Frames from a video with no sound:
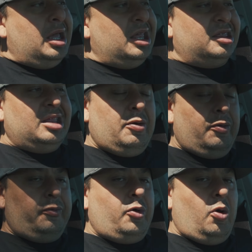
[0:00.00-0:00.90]
instead
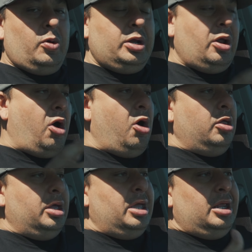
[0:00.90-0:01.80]
of going
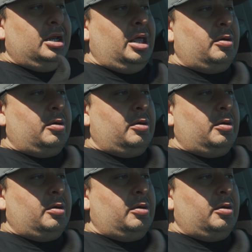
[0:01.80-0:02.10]
all in